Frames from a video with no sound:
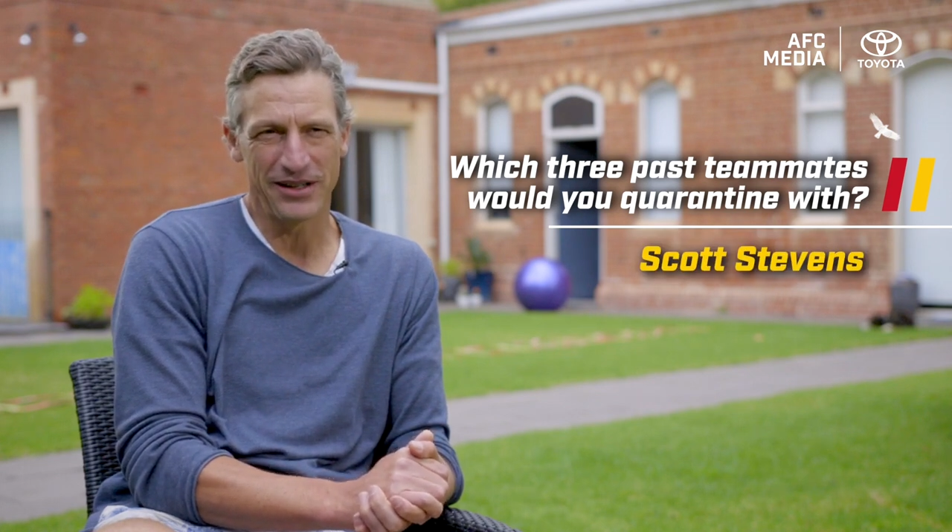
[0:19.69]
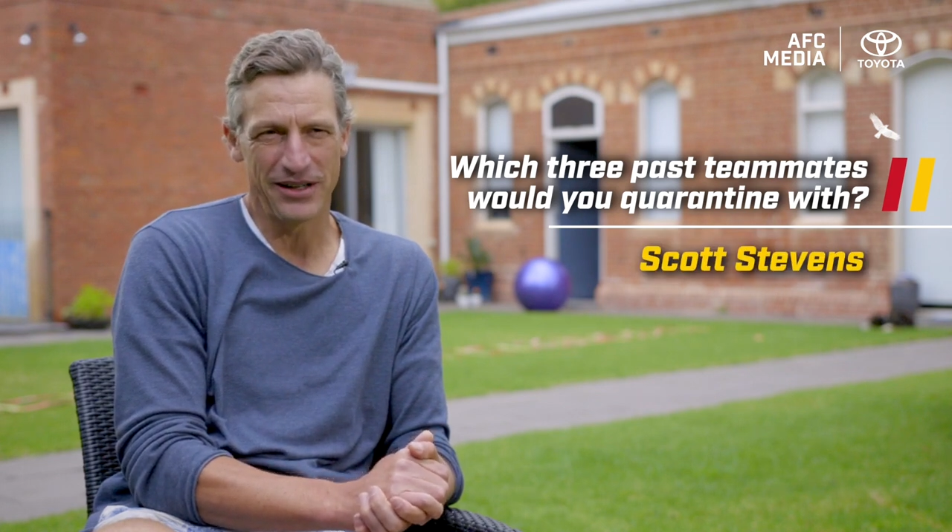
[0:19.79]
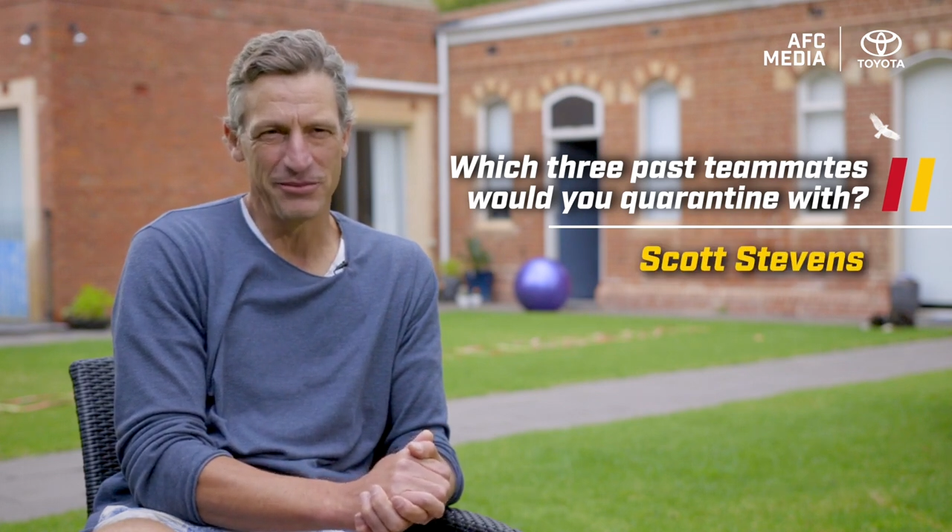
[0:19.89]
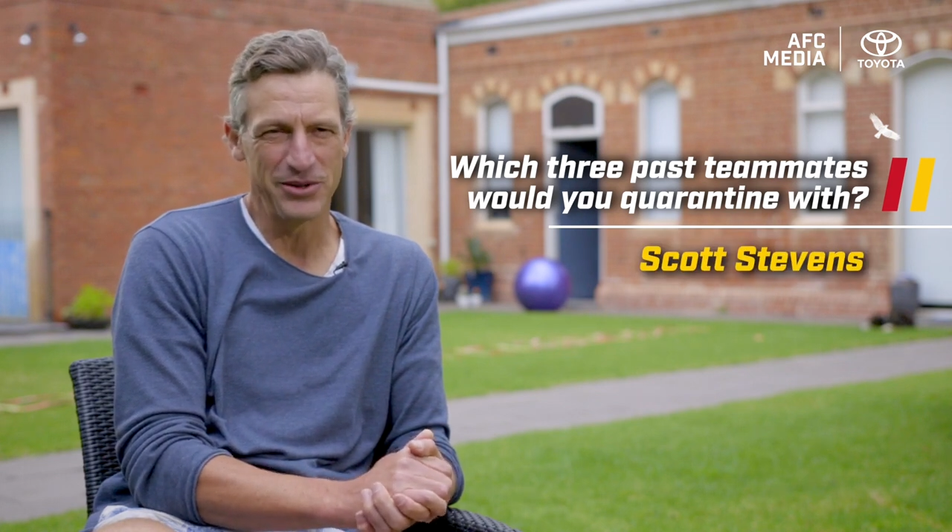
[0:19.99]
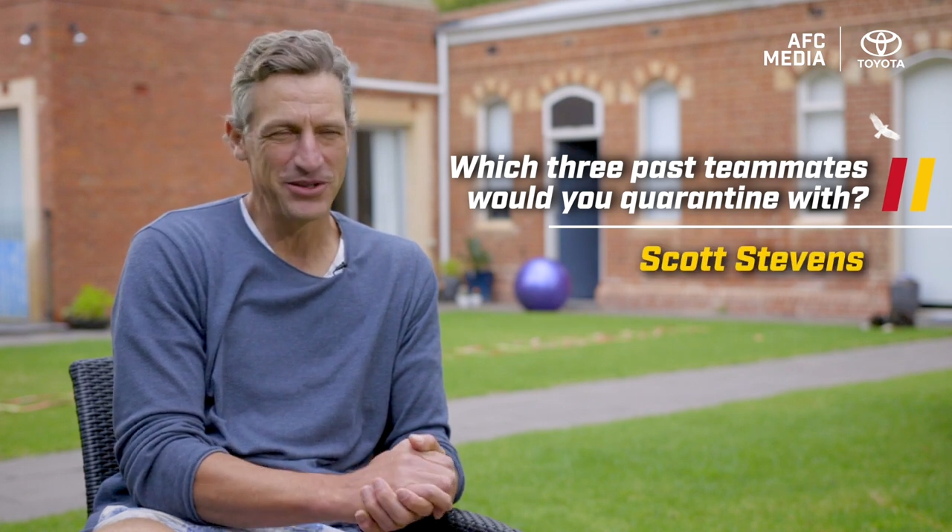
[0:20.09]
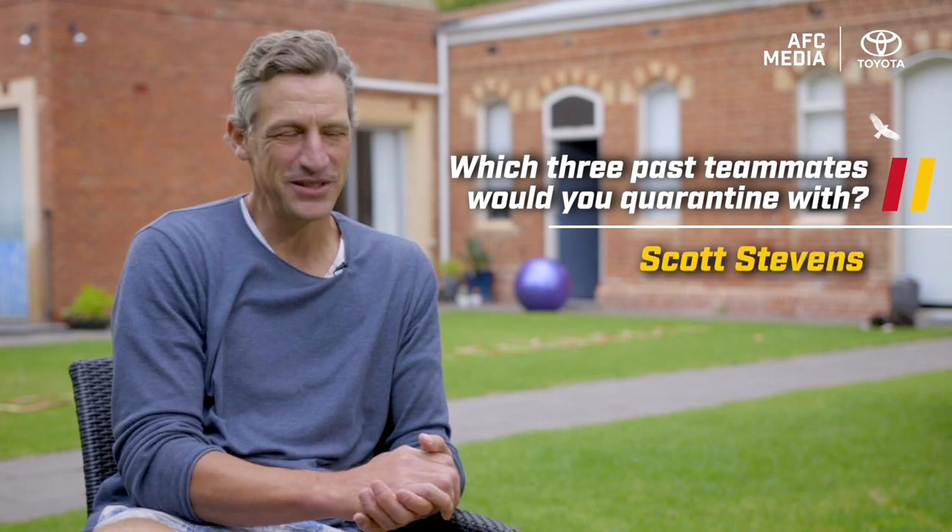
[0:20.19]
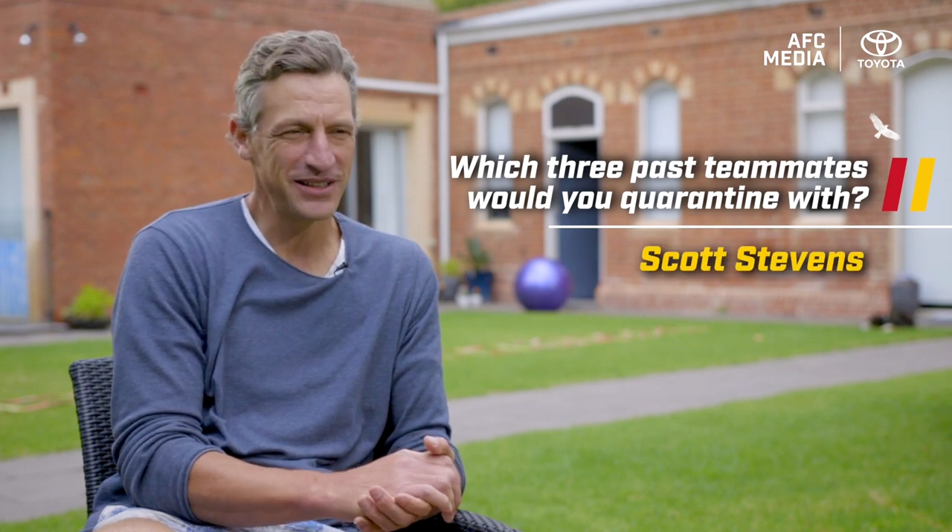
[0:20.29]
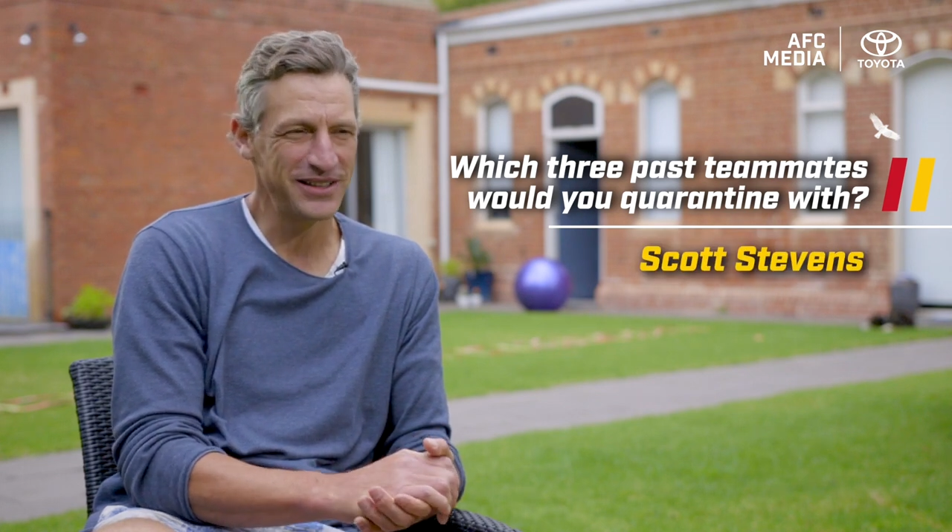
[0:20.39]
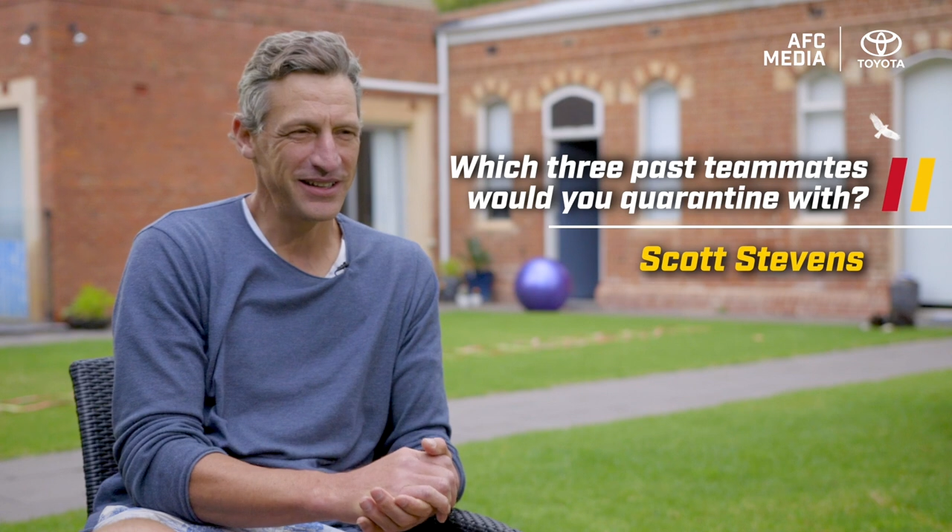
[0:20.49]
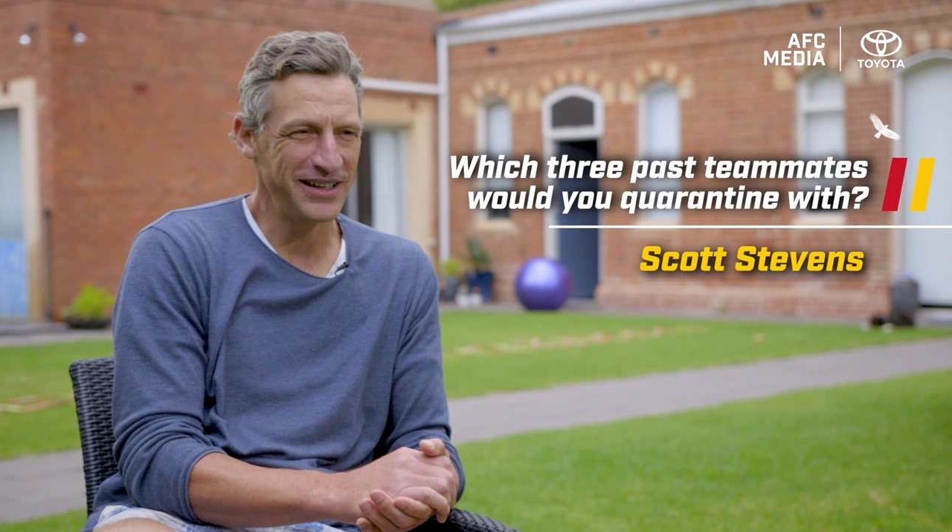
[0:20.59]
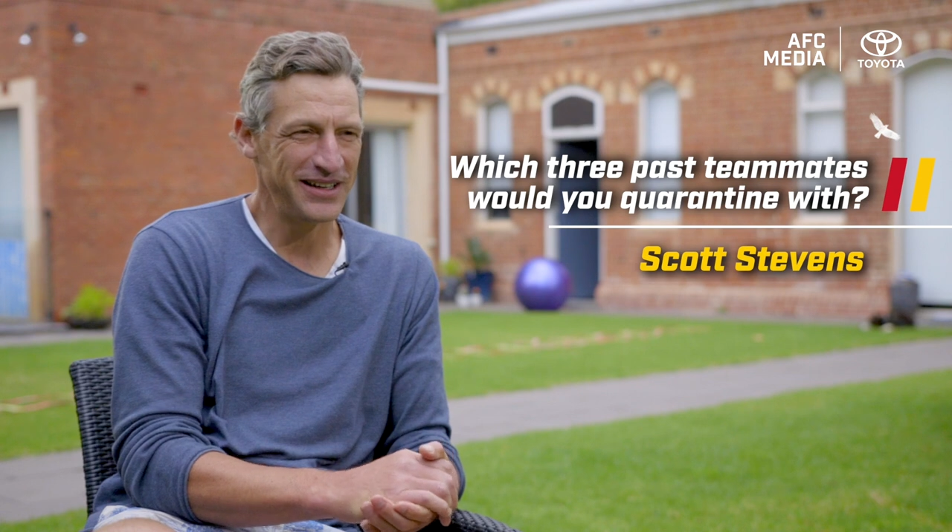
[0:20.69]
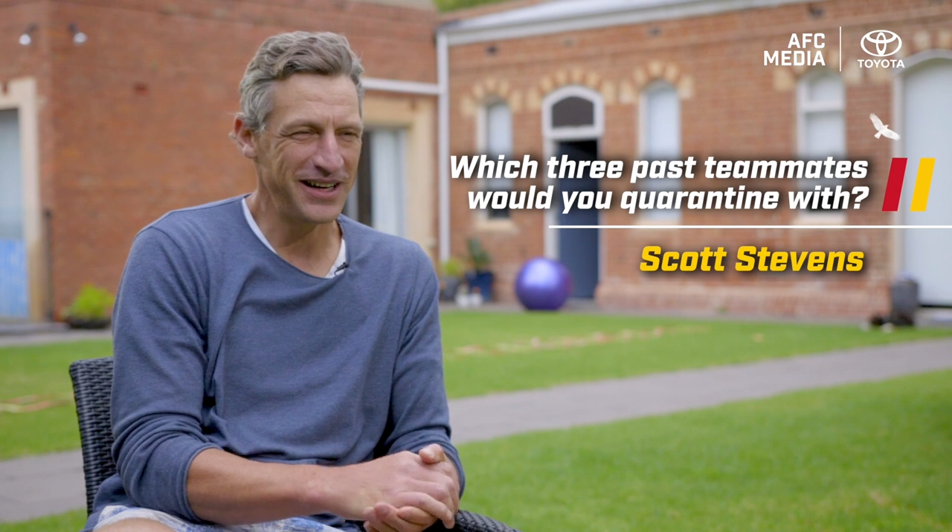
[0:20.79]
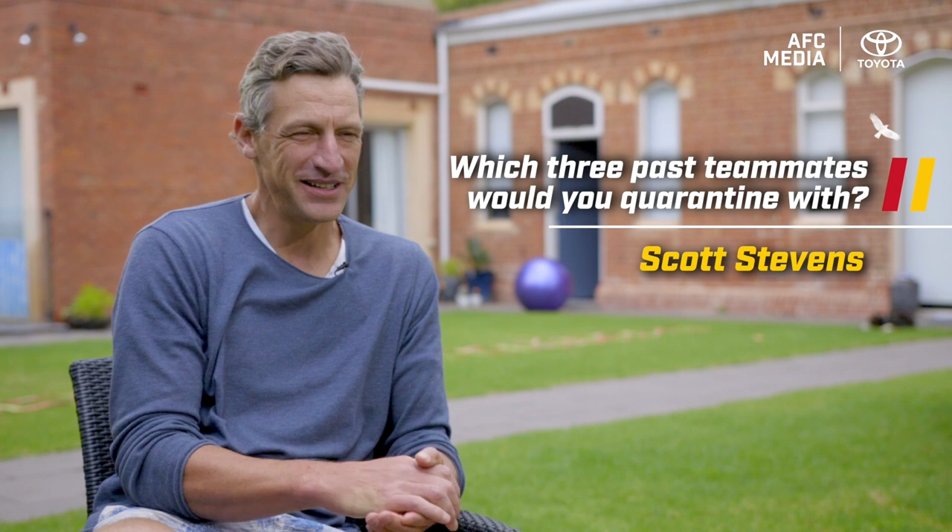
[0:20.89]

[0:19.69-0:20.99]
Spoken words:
an amusing and